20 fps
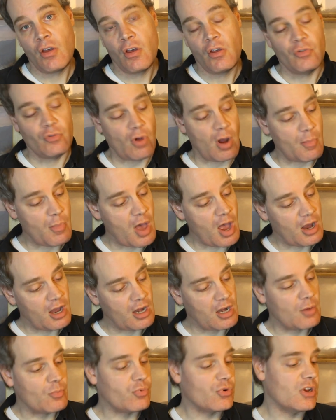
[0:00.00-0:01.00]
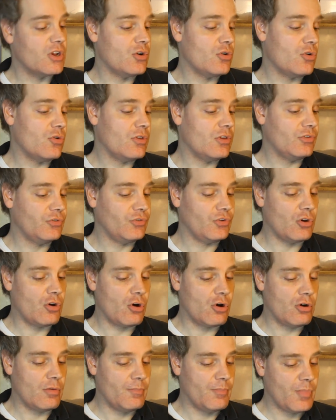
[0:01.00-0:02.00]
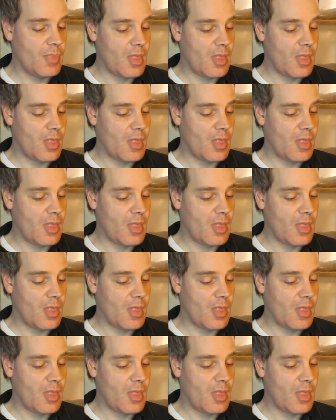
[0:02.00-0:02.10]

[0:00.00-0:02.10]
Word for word: So I'm not going to breed her this year.